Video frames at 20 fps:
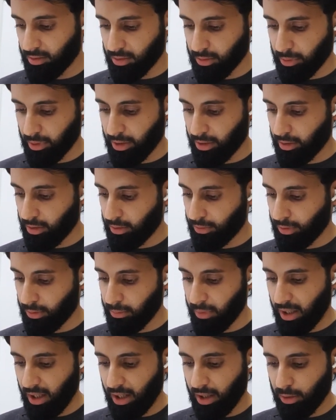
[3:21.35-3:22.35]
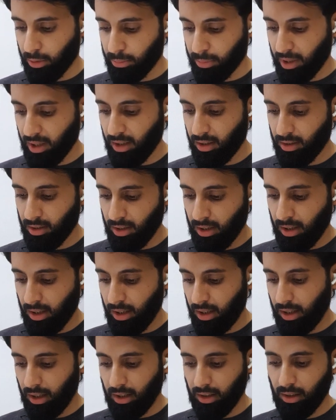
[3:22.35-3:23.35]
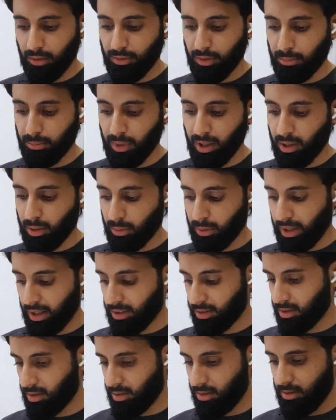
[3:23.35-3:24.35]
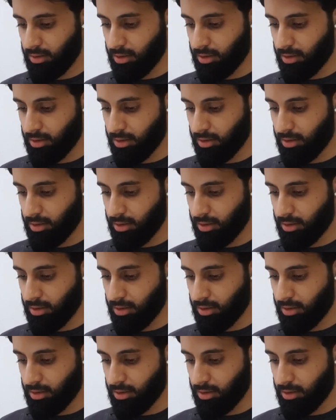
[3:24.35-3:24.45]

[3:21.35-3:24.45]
So we're gonna go from A to B, and then from B to X.